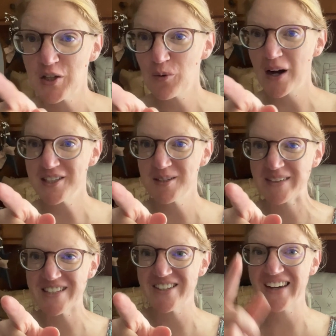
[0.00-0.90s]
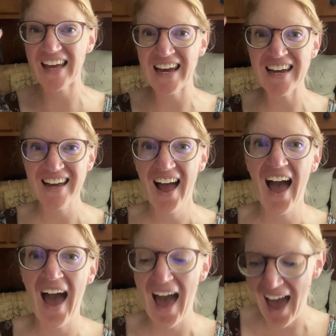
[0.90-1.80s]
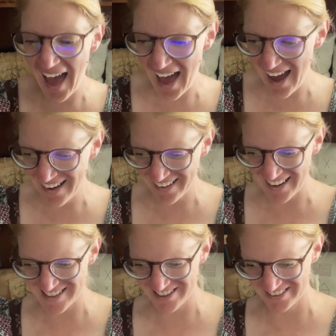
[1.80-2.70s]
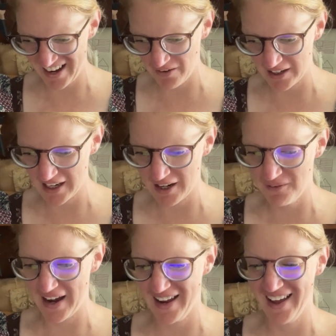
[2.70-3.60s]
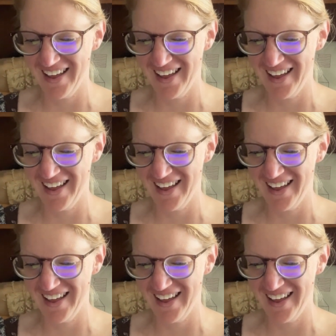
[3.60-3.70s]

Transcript: you're watching me too. Get it? Haha, got you on that one. Anyway.